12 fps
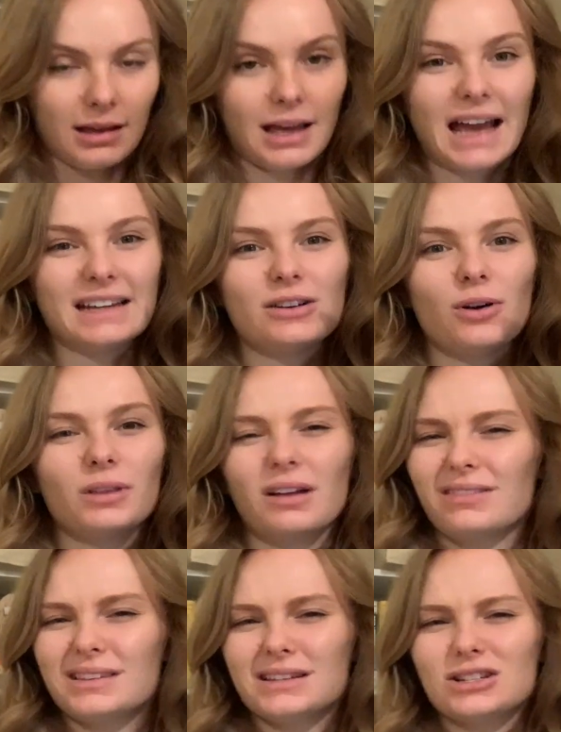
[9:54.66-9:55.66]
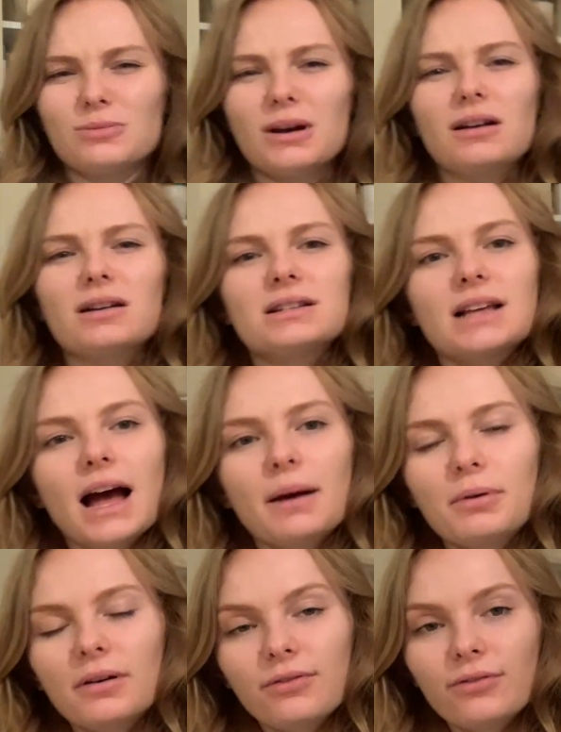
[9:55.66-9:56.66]
I don't love the stitch markers. I
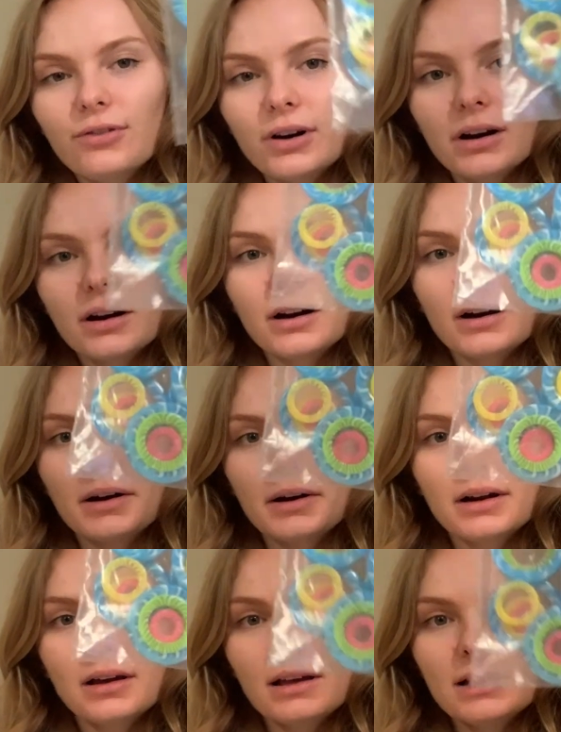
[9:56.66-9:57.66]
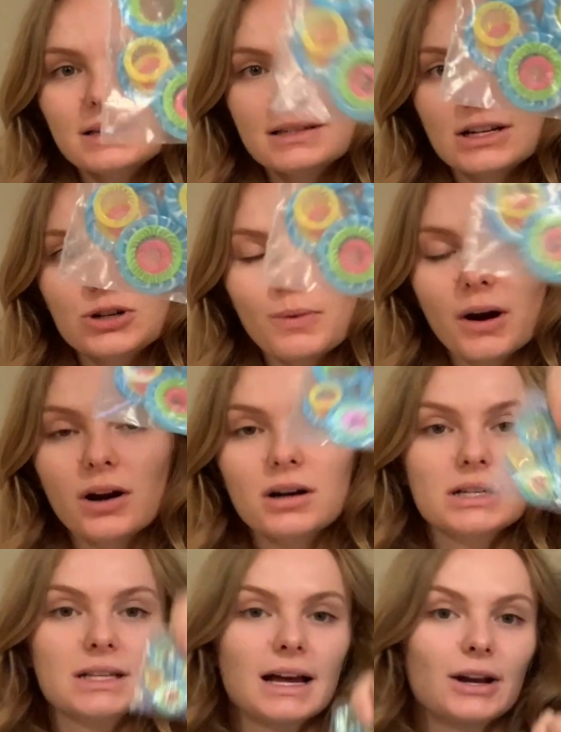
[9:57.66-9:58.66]
prefer stitch
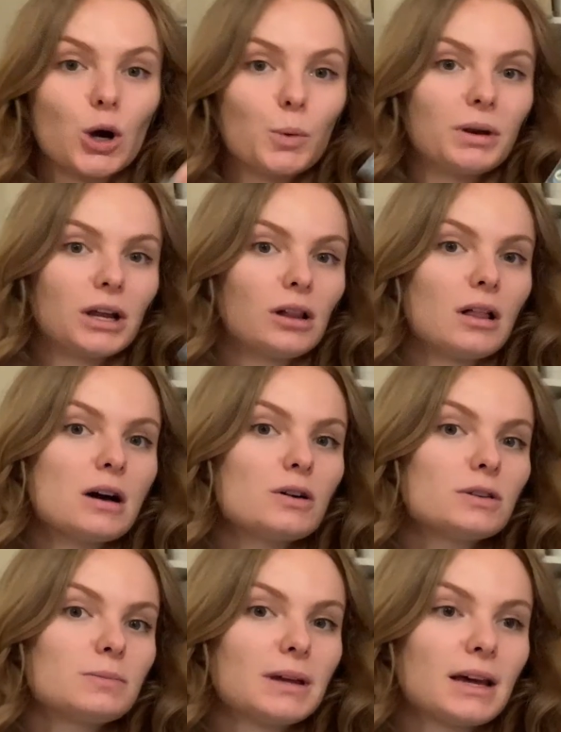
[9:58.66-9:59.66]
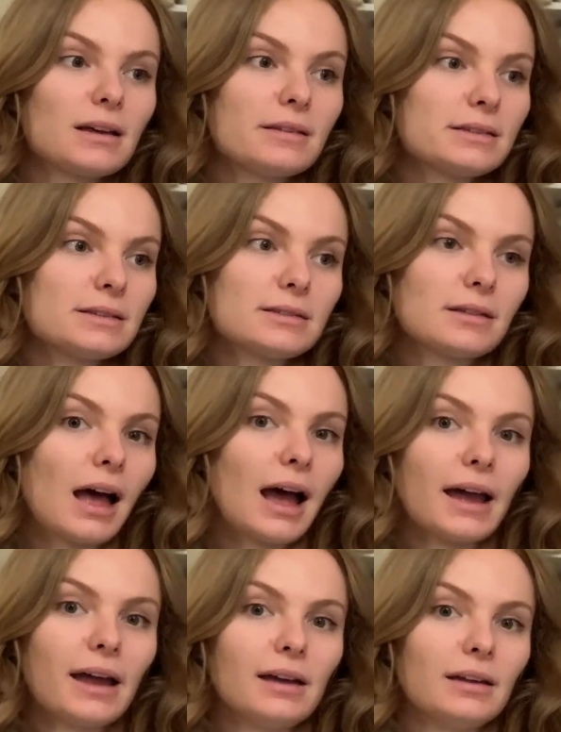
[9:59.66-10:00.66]
markers that open and close because
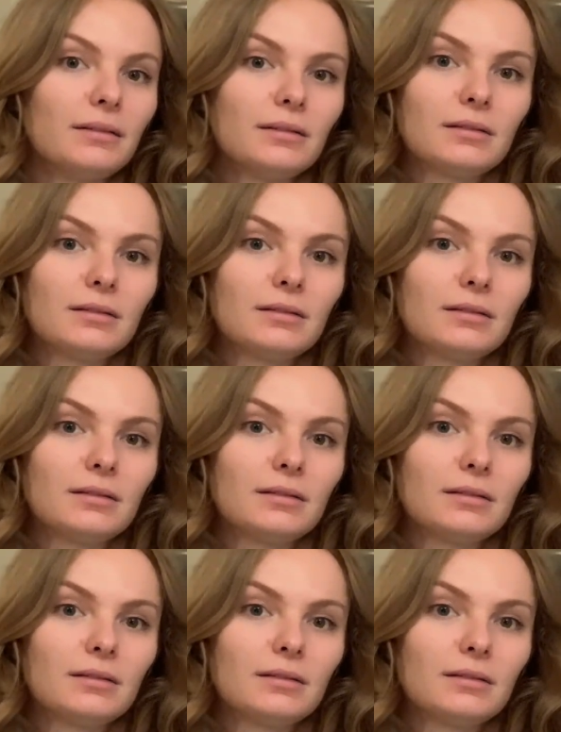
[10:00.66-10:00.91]
I